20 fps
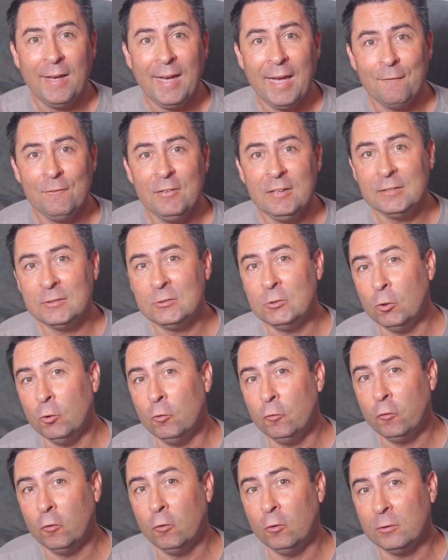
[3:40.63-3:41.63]
heavy
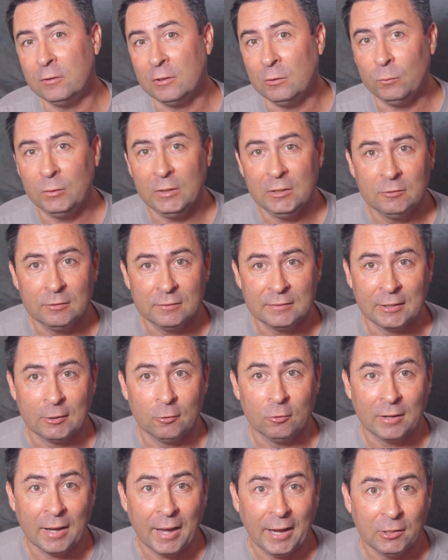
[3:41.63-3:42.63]
snowfalls in regions like
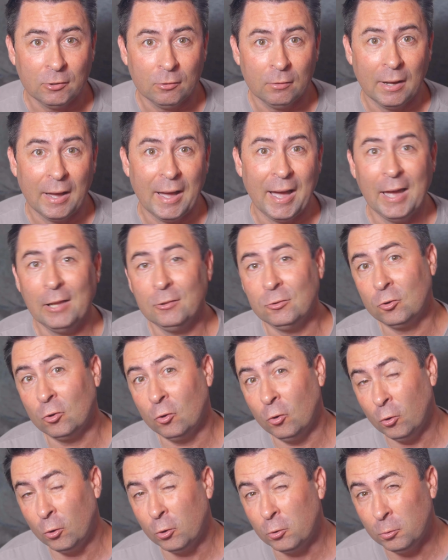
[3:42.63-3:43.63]
Hokkaido and
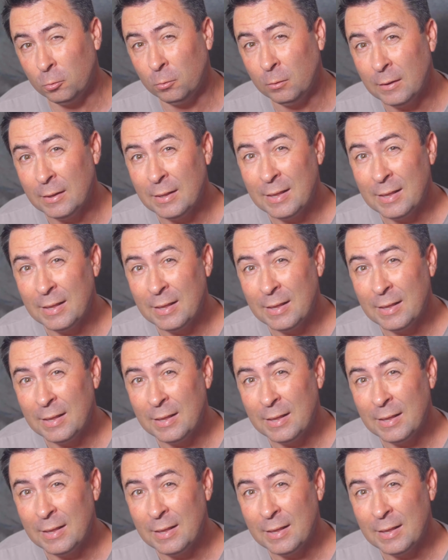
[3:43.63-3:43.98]
Tohoku,